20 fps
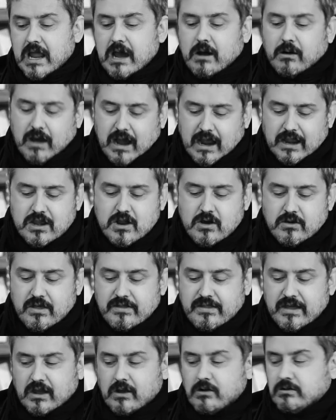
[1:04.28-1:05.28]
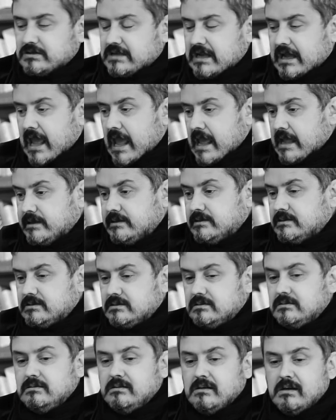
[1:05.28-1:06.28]
Now, I know that that goes
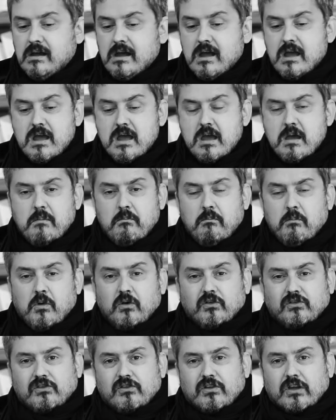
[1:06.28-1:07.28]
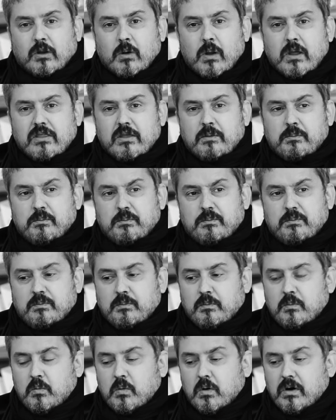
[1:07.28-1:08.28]
against most of the grain of
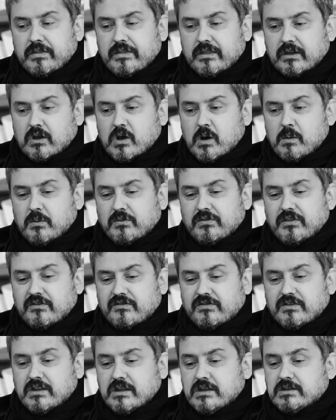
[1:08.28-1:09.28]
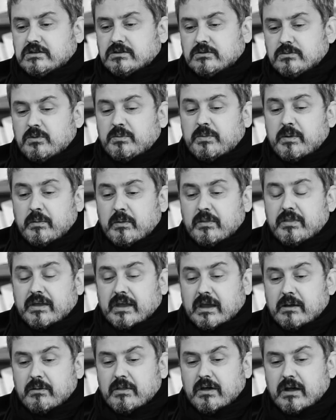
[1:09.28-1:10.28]
what the common definition when people
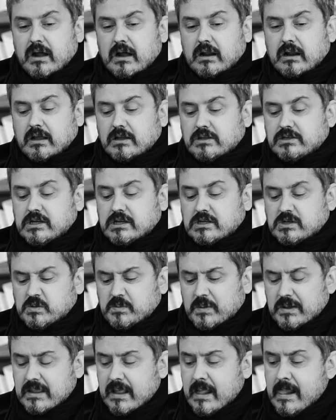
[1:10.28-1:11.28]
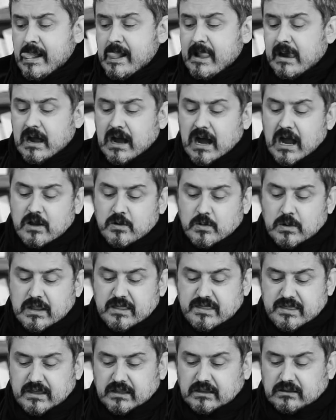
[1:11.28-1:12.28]
think about architecture, but I really
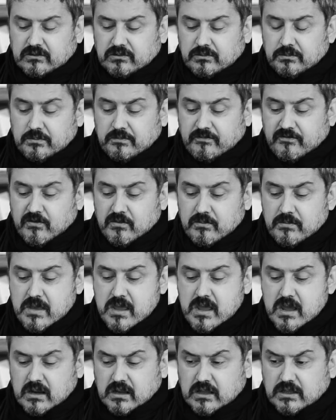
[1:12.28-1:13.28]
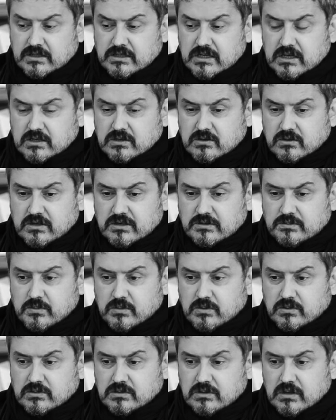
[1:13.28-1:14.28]
think to, for me architecture is
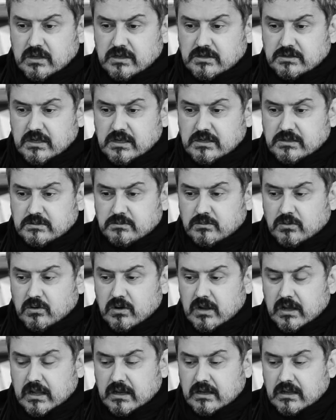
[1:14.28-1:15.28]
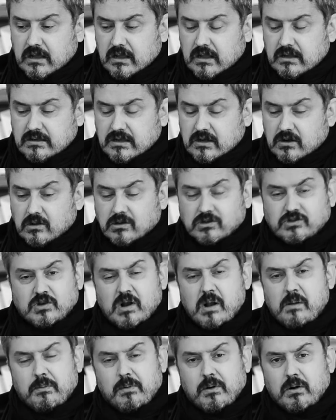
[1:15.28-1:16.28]
more is, is more like an it's a
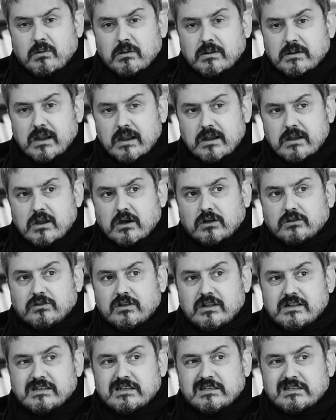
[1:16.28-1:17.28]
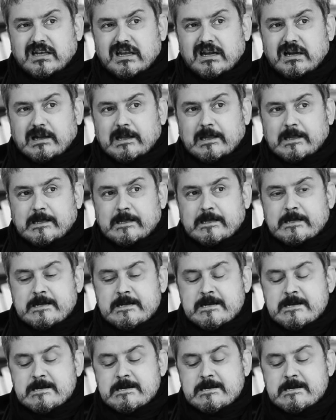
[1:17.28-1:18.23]
cultural problem and not necessarily